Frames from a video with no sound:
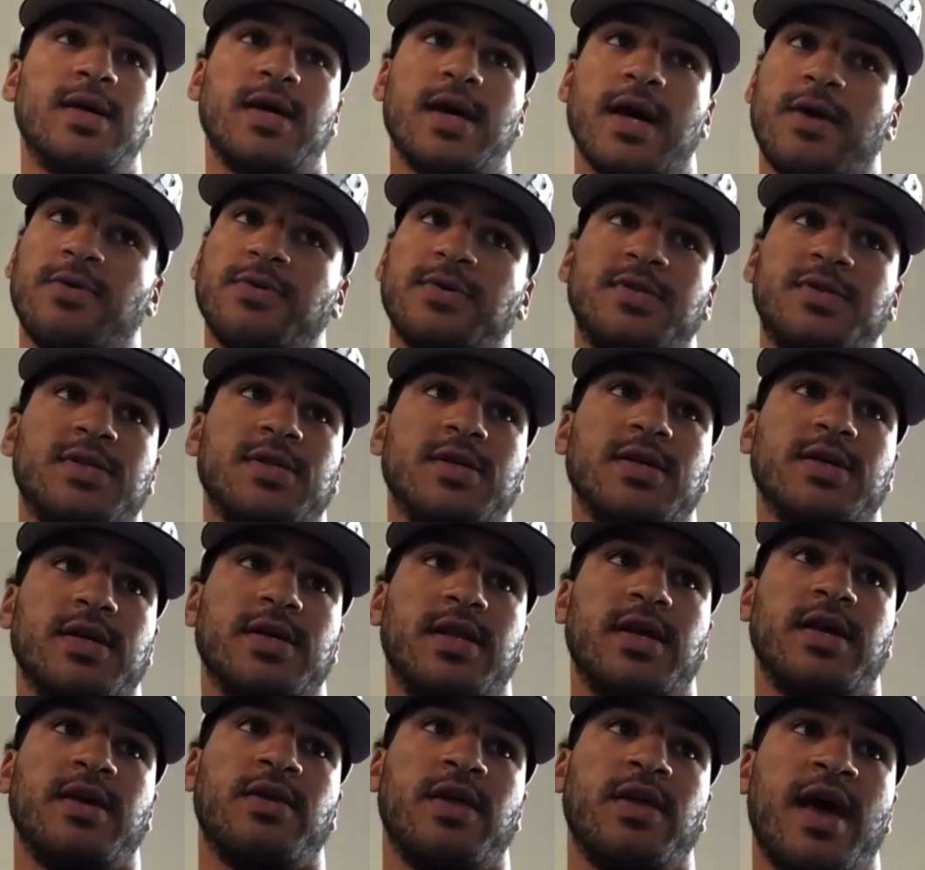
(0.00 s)
I would say
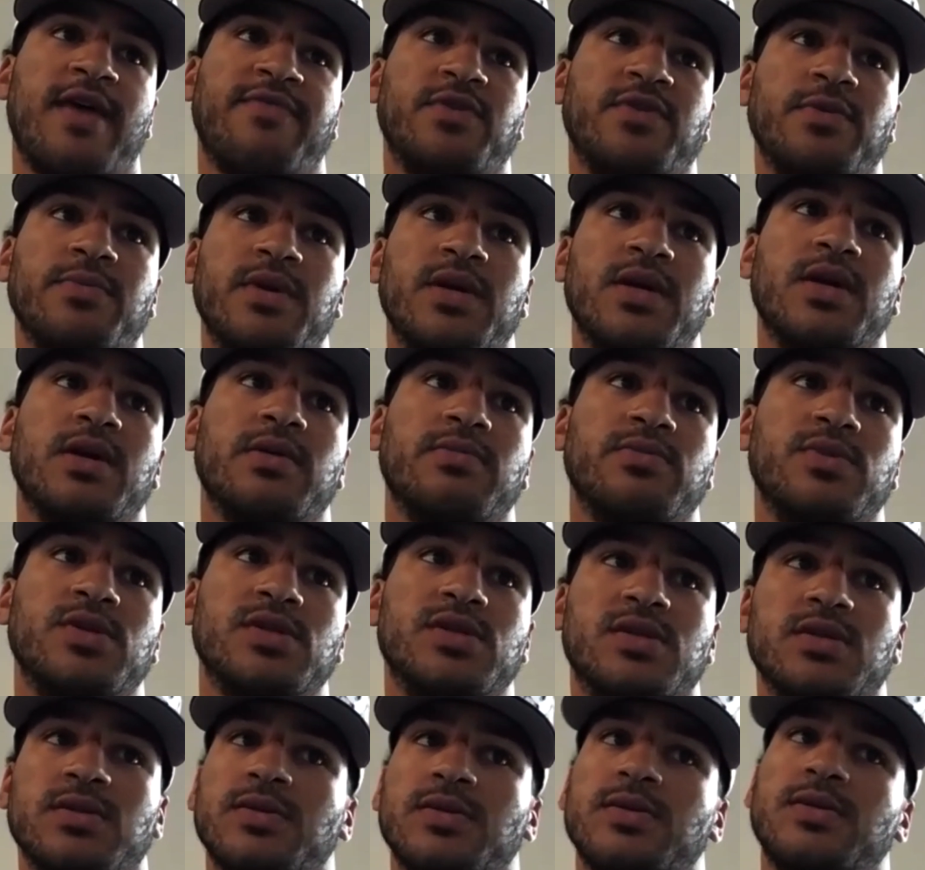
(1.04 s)
it'd have to be him,
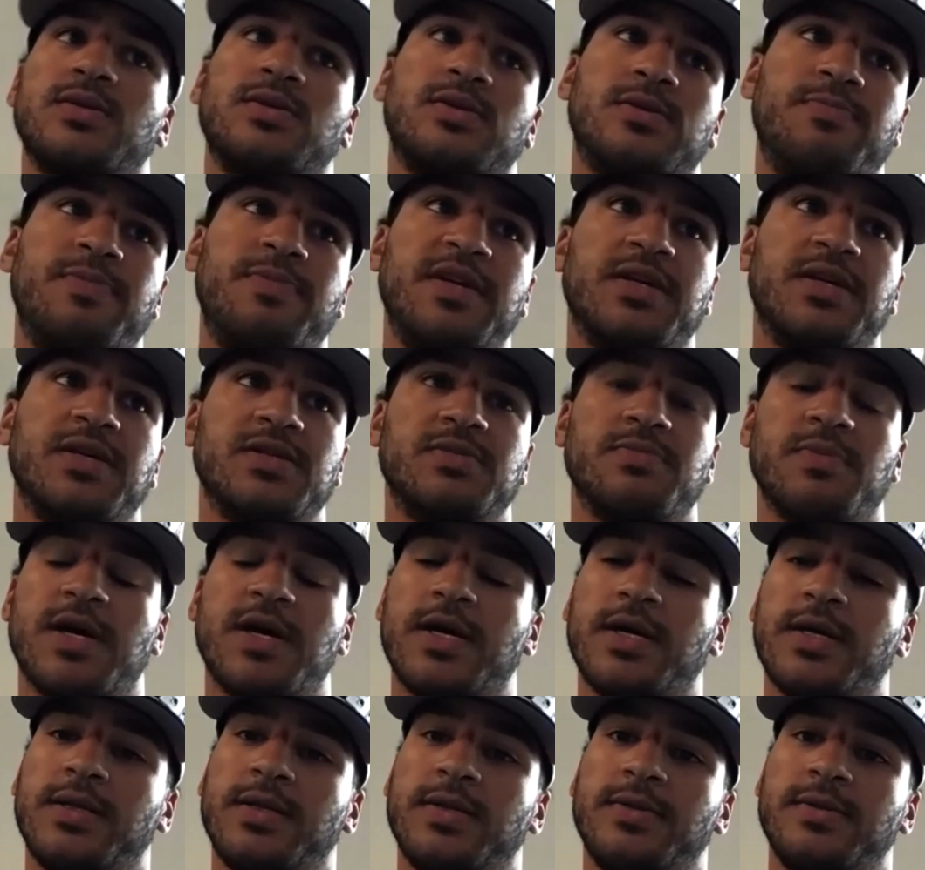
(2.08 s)
just to speak his
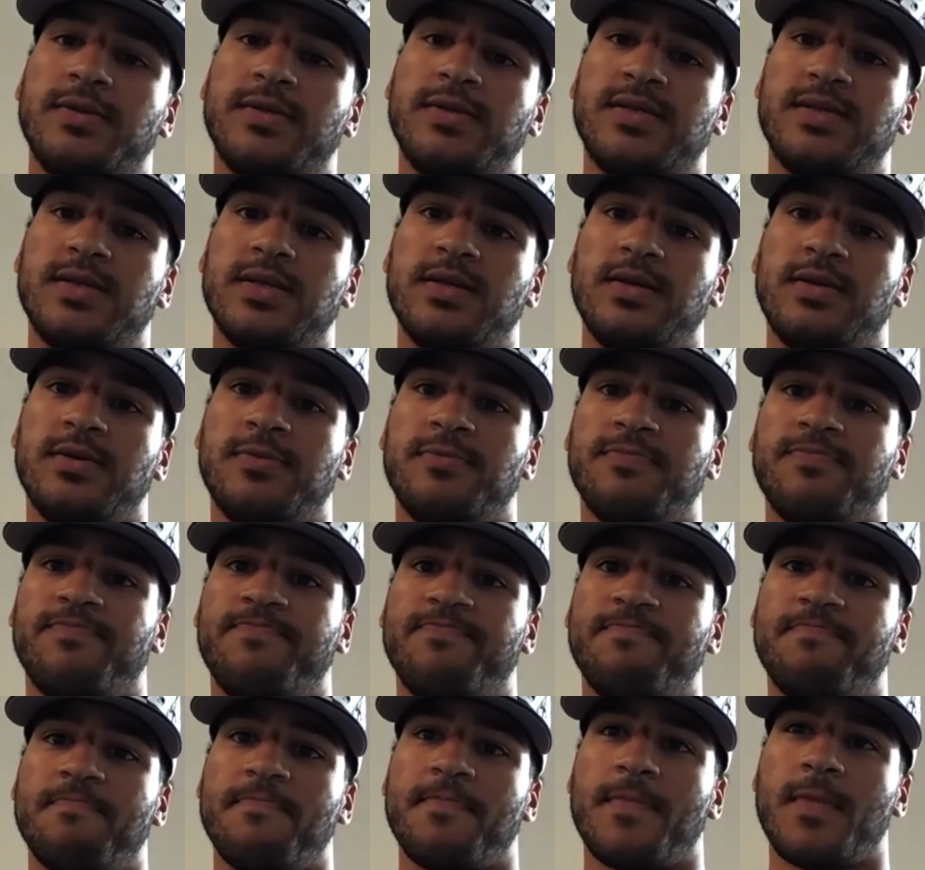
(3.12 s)
mind and see
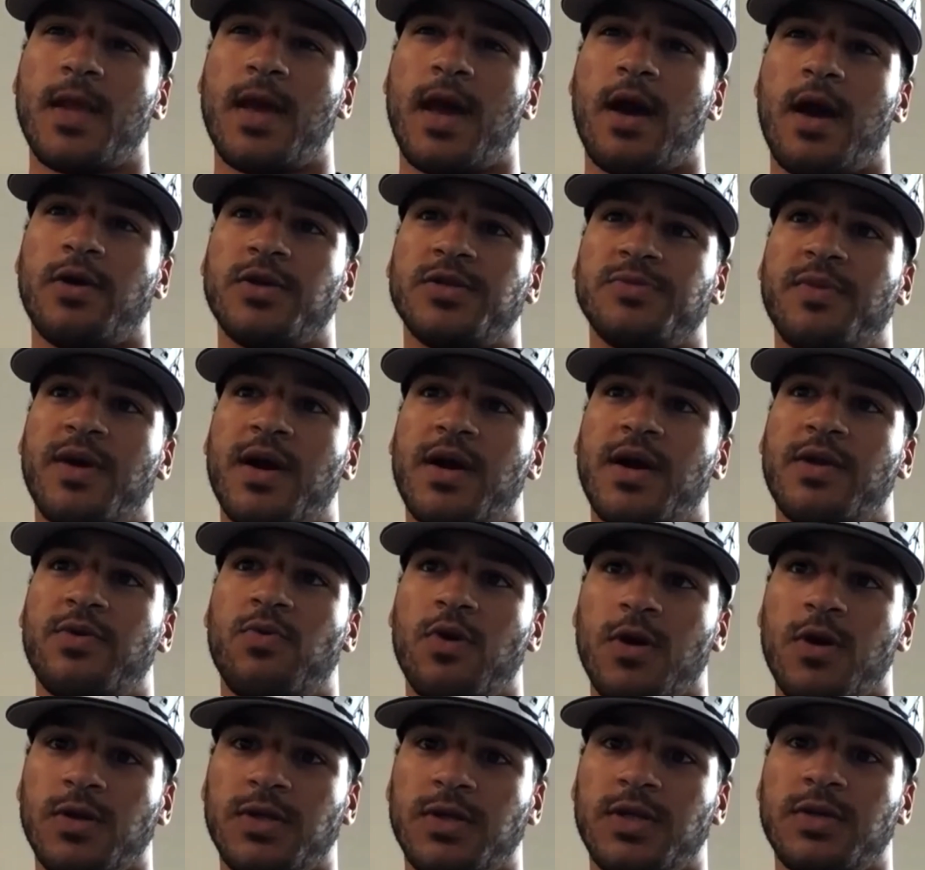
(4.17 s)
how his mind
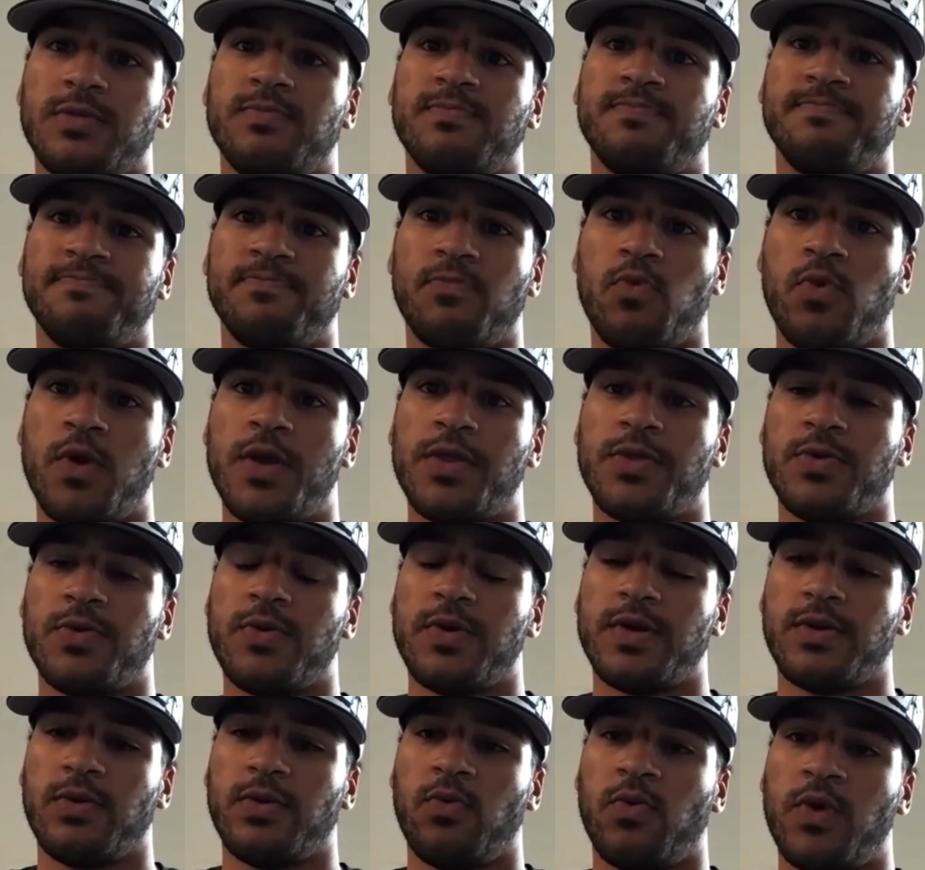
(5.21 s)
worked, and went
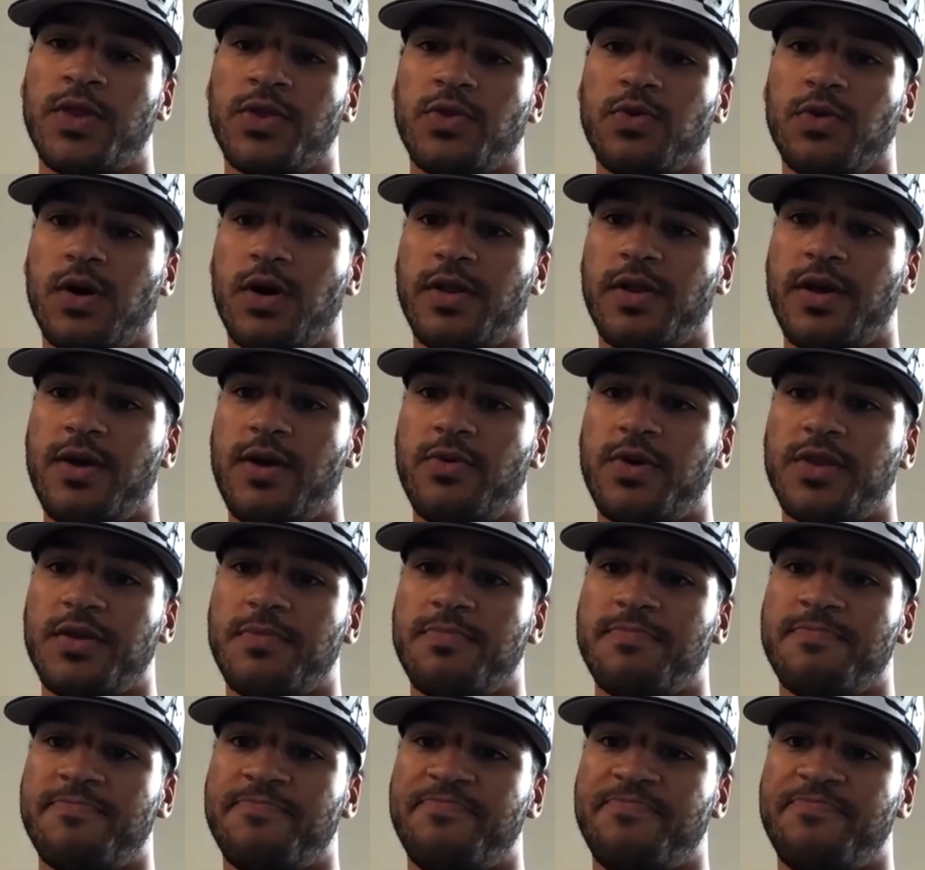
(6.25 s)
through all that with him.